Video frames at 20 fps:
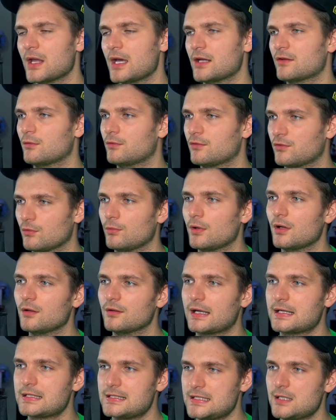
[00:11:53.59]
And so it was a real
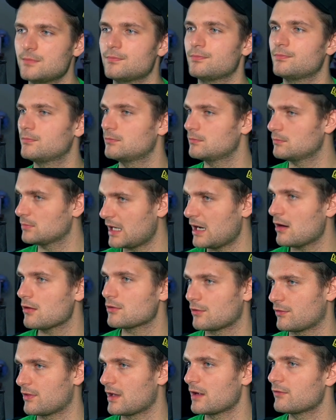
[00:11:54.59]
like deep
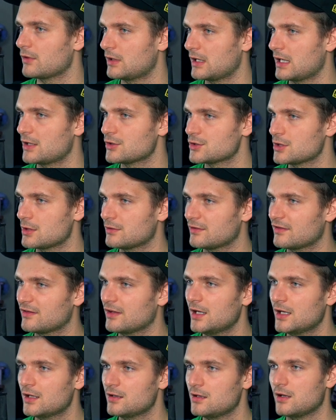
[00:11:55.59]
character thing for Indiana Jones.
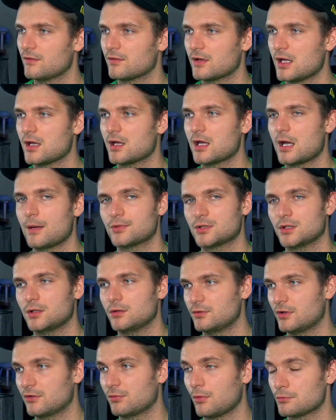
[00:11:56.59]
And you have Kate Capshaw, who
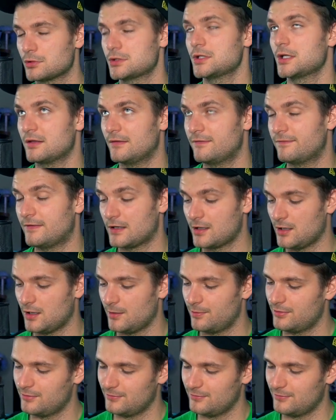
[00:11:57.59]
just won't shut the fuck up.